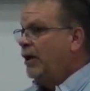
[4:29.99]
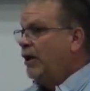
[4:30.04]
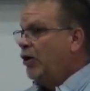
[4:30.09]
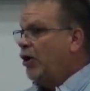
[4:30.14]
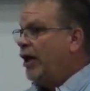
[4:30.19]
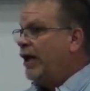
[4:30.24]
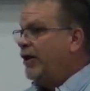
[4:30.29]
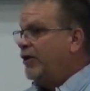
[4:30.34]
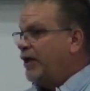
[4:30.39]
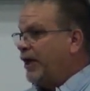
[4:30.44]
A
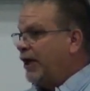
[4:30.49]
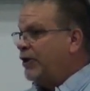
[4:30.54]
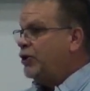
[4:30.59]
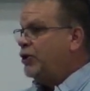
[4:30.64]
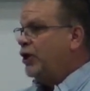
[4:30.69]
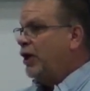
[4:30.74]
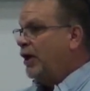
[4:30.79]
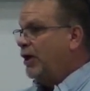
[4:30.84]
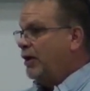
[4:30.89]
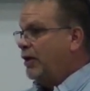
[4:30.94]
lot of that
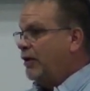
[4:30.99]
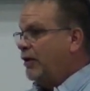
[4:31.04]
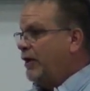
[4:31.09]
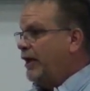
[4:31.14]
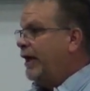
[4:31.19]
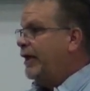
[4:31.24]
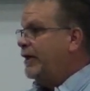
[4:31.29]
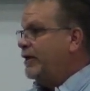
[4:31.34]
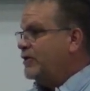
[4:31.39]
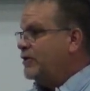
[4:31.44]
chunk of
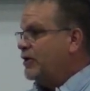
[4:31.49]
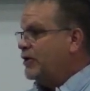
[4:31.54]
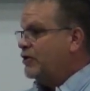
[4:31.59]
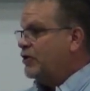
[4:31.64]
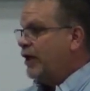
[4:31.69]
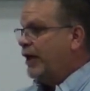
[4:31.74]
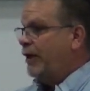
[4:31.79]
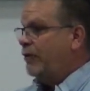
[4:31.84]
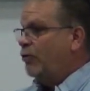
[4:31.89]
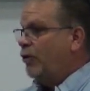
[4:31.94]
that is the
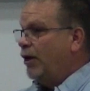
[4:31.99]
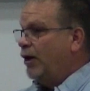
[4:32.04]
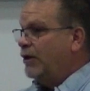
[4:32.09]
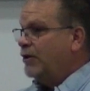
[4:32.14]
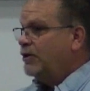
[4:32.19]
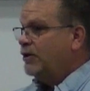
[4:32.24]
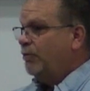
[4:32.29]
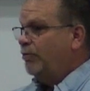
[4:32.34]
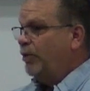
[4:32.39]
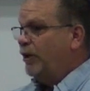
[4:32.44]

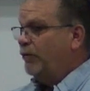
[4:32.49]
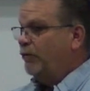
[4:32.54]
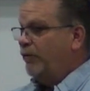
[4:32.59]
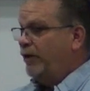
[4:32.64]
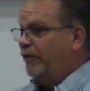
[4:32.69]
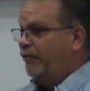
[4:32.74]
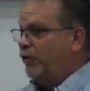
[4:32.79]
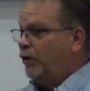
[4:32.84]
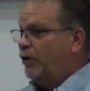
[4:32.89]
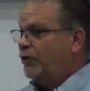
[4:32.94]
sidewalks, but
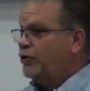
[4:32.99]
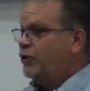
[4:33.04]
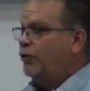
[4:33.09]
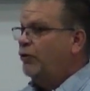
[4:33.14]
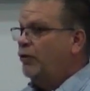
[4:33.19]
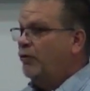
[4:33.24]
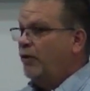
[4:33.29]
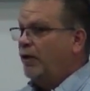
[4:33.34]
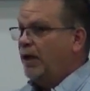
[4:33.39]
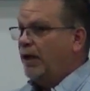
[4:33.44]
we've
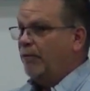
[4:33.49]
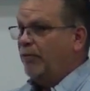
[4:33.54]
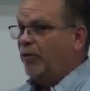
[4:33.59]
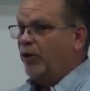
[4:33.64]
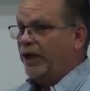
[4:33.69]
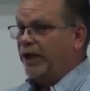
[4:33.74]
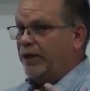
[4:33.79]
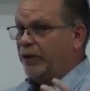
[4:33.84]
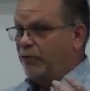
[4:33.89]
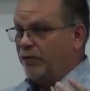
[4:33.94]
also
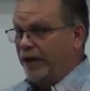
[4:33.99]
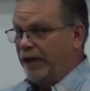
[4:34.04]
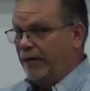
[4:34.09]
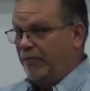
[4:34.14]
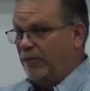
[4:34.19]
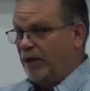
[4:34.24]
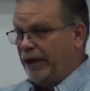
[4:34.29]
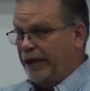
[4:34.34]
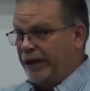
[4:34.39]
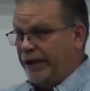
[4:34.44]
brought in
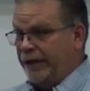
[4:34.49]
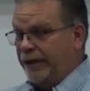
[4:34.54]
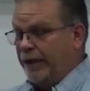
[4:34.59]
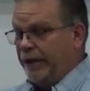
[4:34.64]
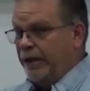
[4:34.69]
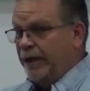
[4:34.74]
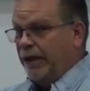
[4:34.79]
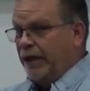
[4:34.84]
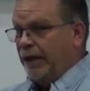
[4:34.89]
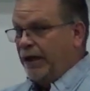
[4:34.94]
grant money
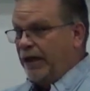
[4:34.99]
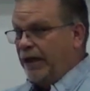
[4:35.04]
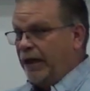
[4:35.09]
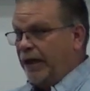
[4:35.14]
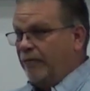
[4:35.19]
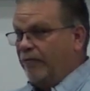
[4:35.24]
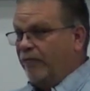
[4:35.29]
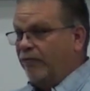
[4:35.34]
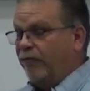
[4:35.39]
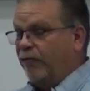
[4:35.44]

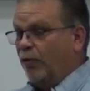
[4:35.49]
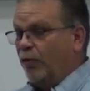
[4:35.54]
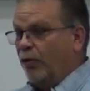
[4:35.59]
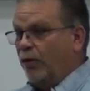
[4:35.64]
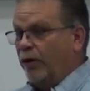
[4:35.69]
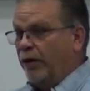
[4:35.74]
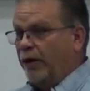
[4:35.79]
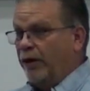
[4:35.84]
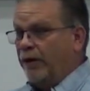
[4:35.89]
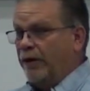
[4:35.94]

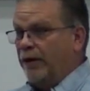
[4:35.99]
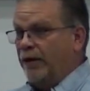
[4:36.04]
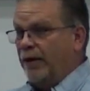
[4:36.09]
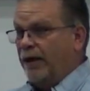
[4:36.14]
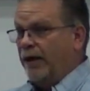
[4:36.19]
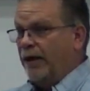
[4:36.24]
for